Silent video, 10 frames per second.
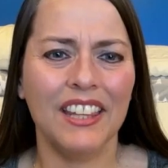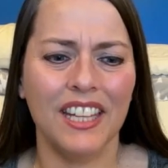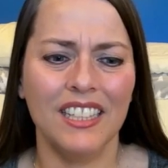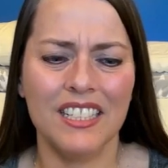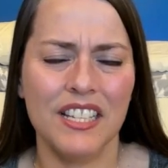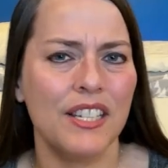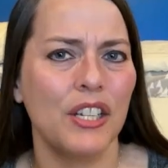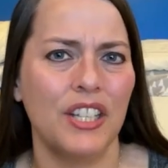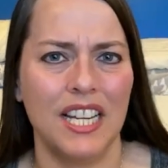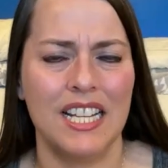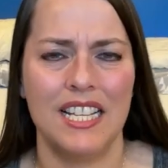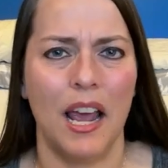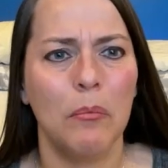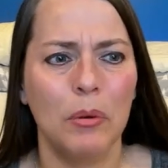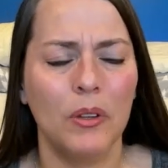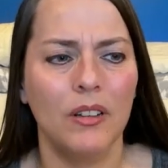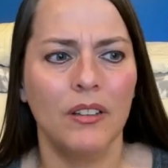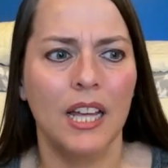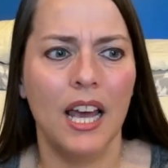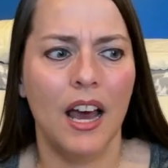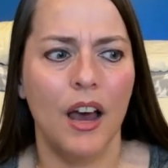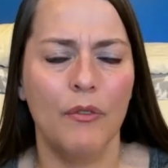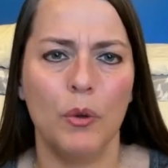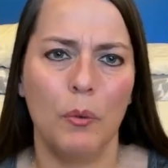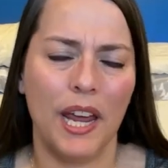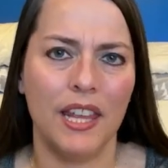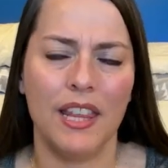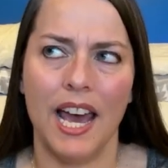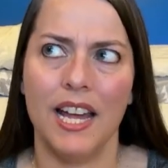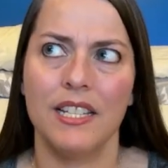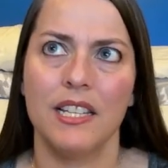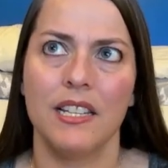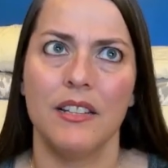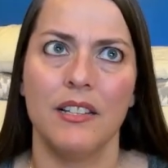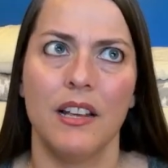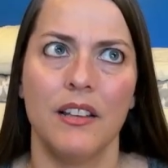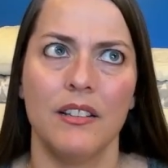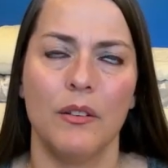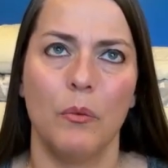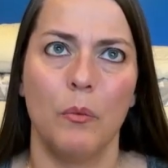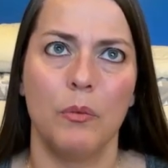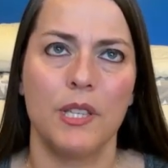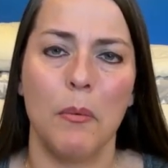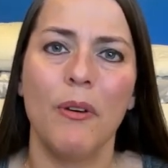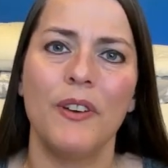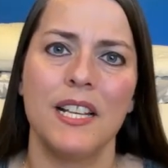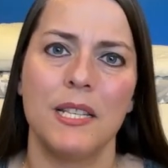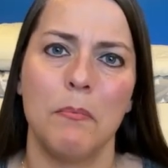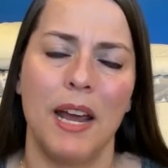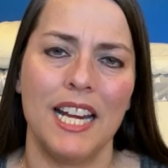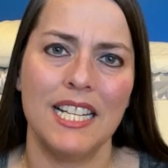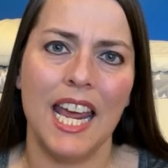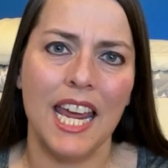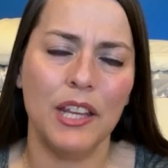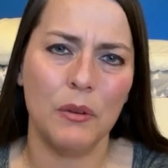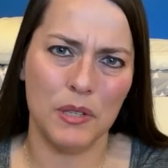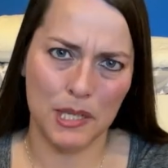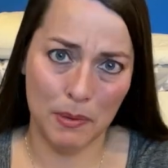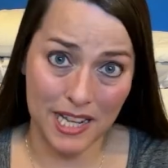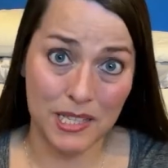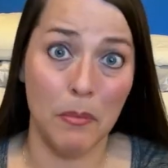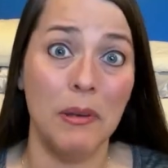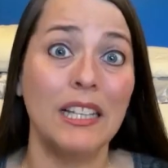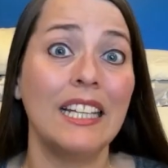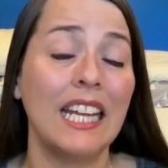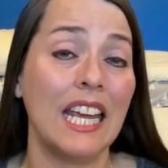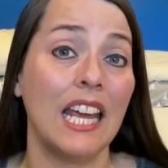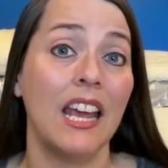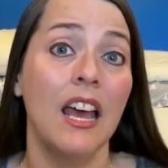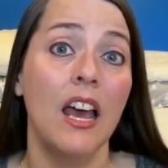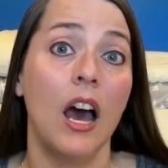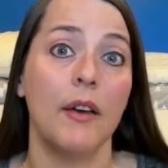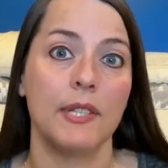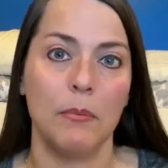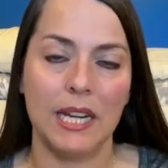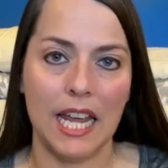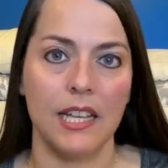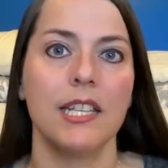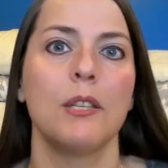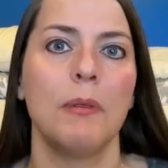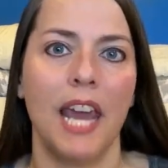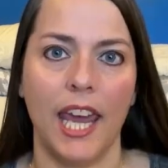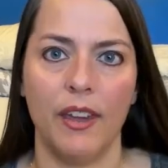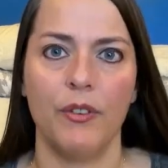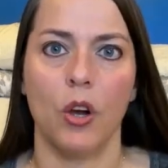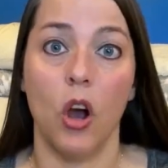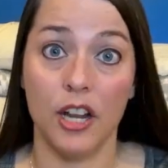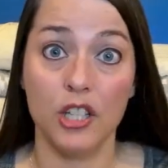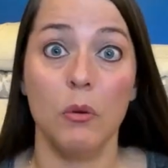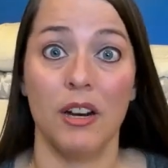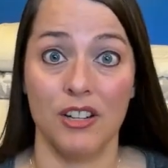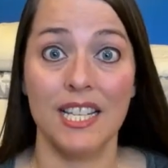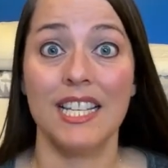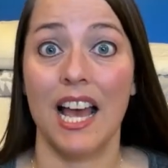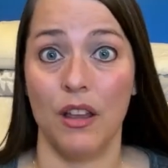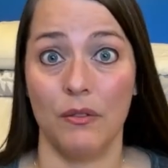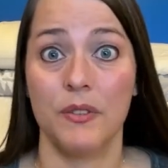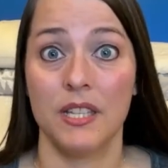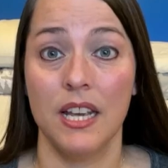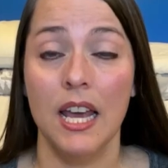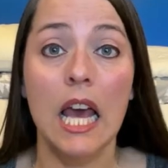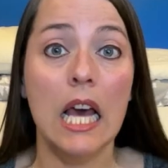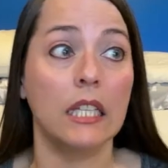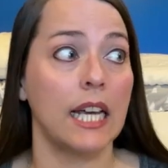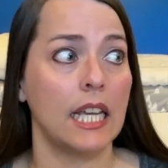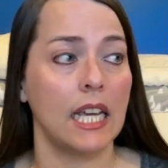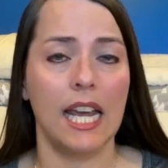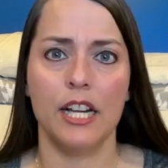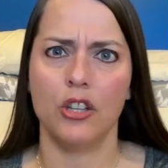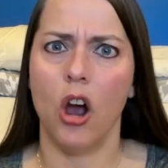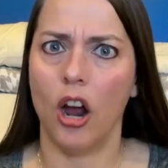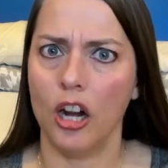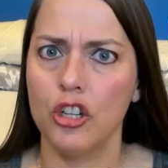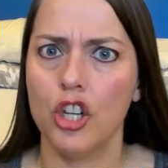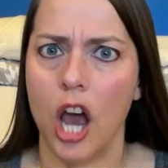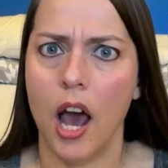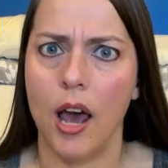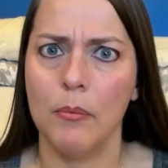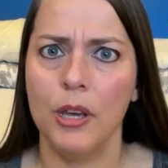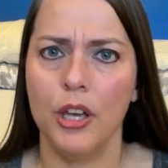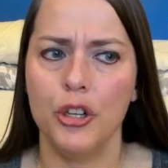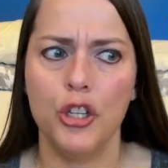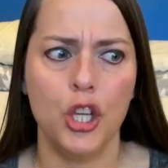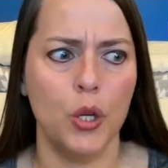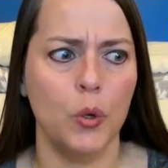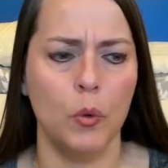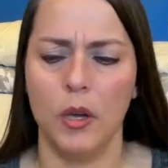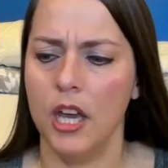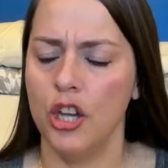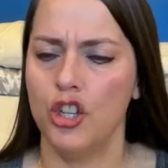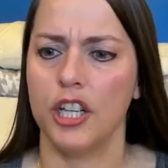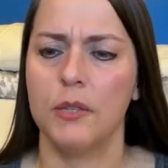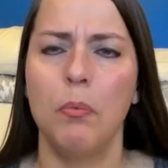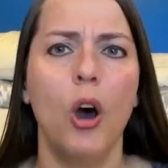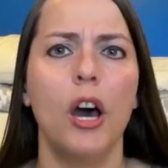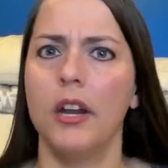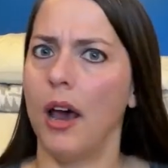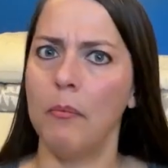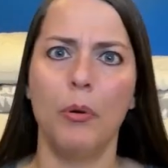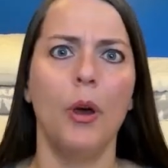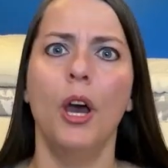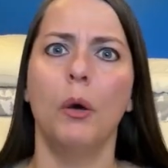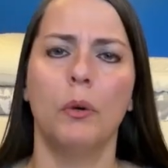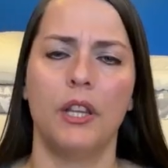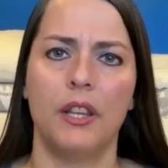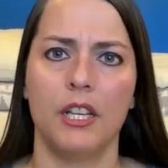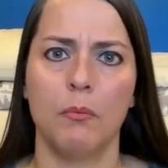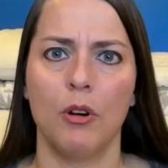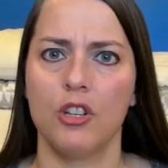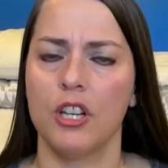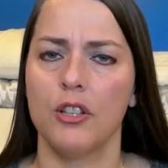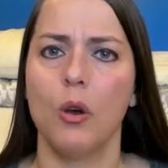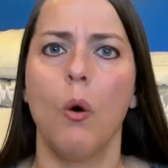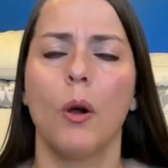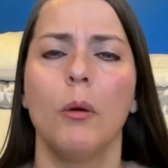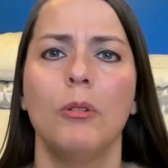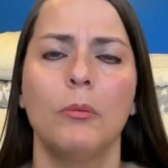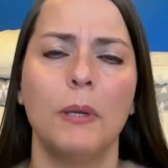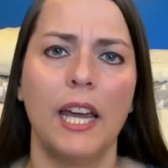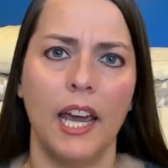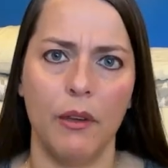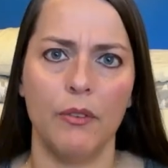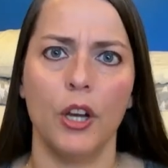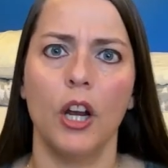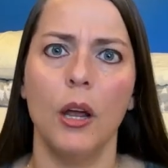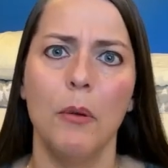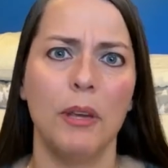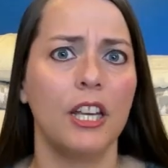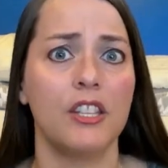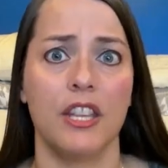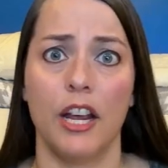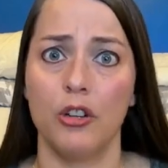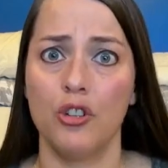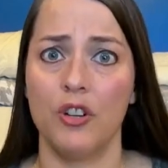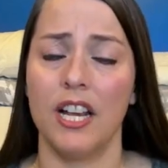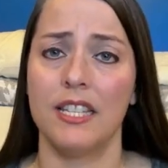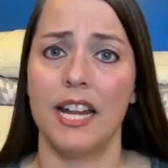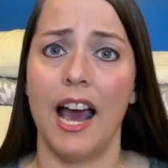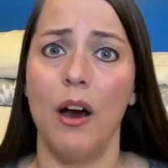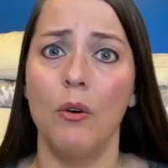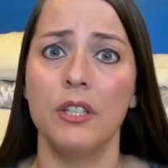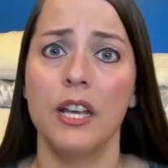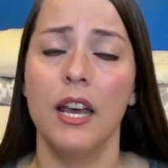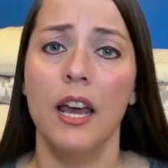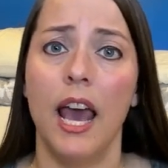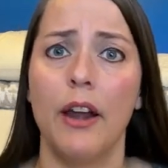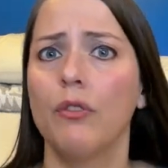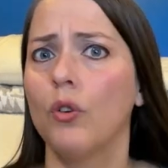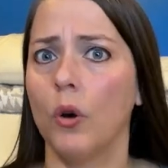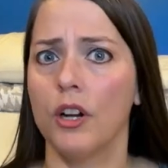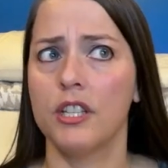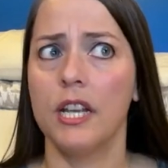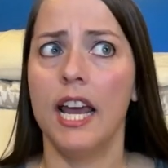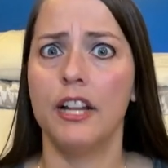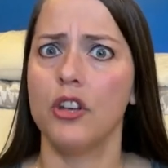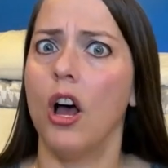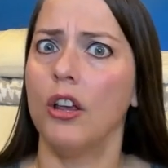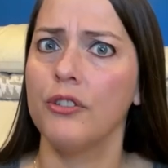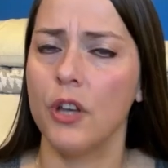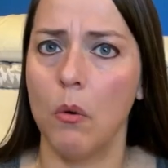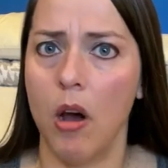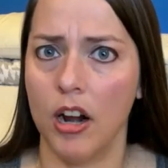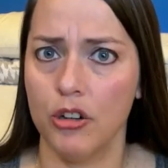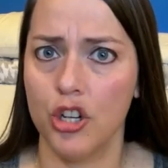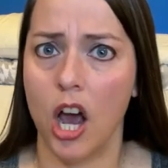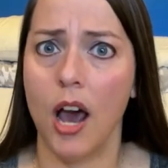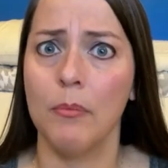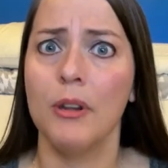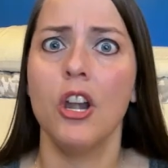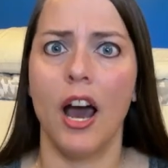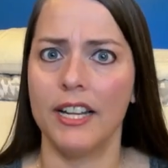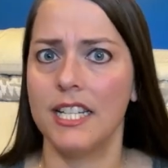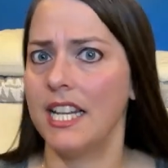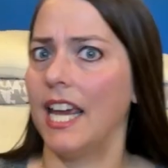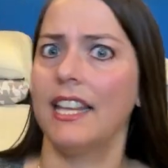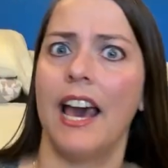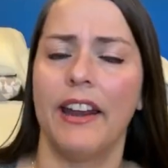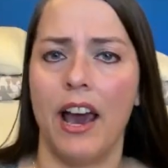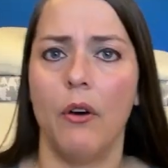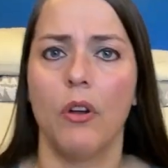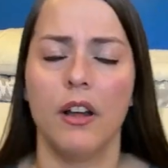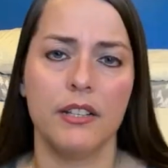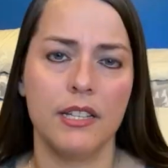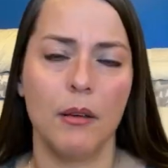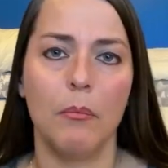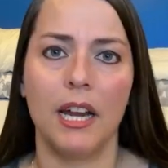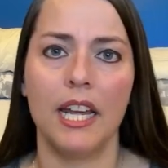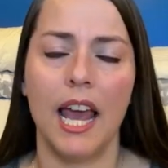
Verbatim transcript: think this is a good example of the way that some of us might take the responsibility of somebody else's behavior onto ourselves like it's our job to just put up with this person's horrible behavior because they're stressed out. And of course, it's also our job not to take that out on somebody